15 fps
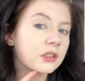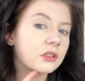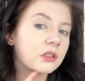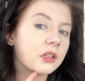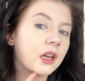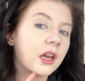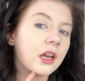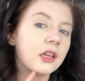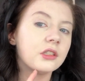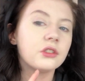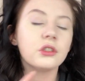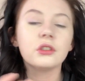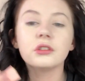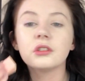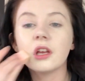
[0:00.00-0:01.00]
So yeah,
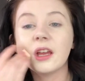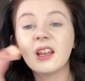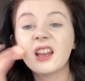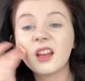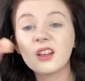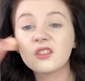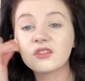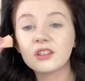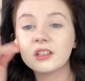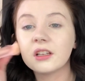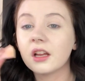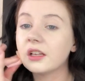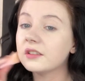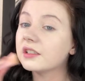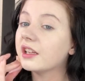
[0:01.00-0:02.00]
it lays really
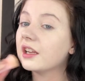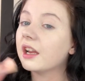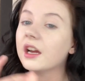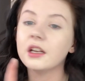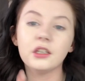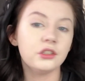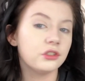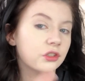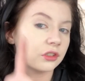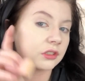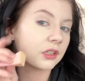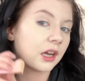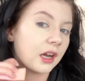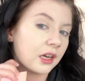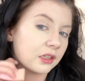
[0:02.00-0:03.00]
nicely, and it
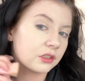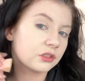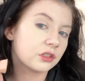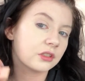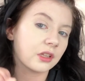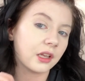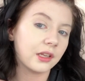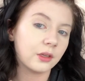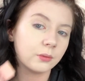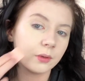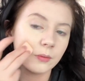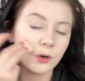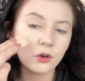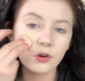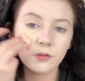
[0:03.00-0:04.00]
does add just a little
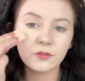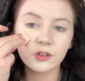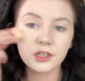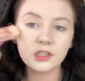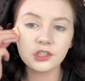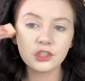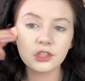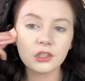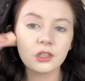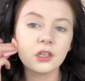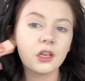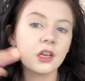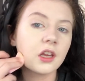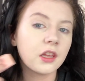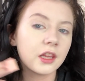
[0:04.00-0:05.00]
bit more coverage.
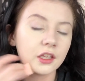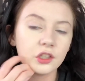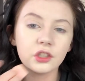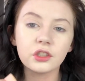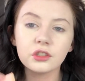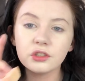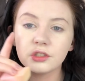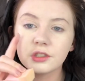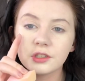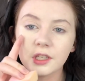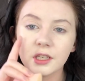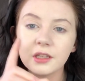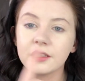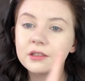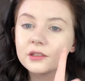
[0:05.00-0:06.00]
Like you can just
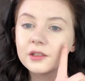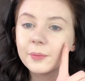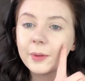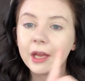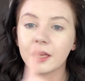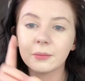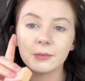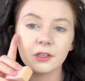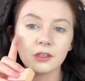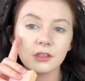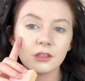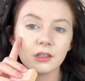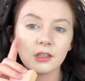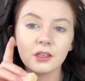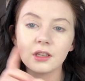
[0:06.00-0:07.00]
see the
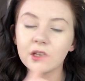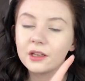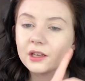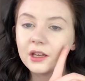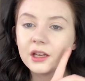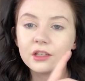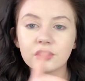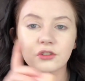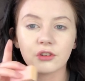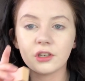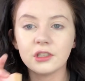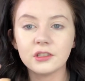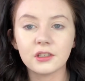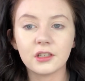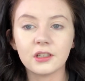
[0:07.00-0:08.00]
pigment. It's
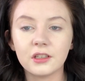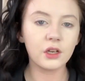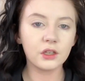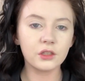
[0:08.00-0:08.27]
crazy.